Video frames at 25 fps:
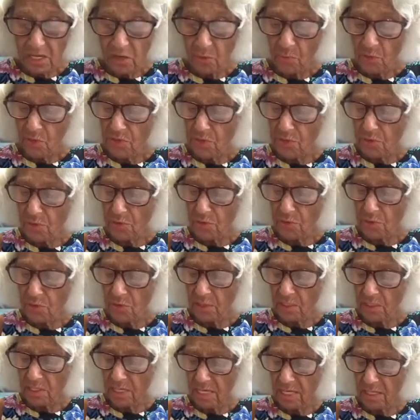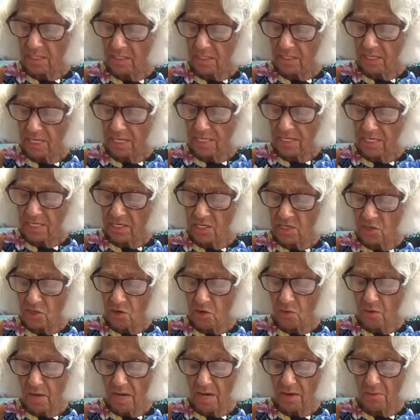When you took ill, I didn't
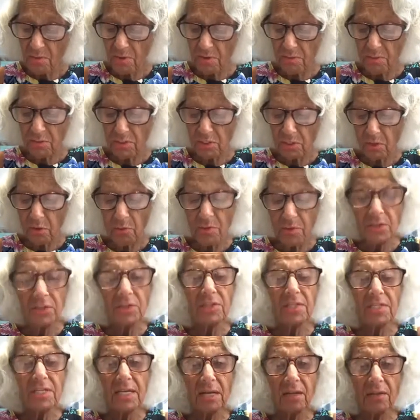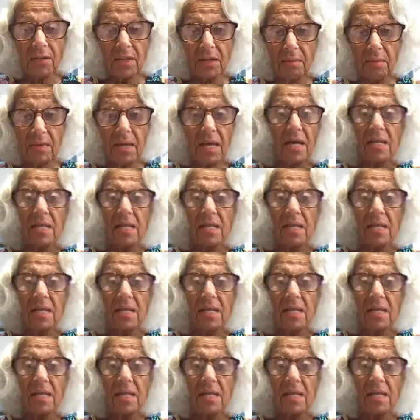know how I was going to tell them.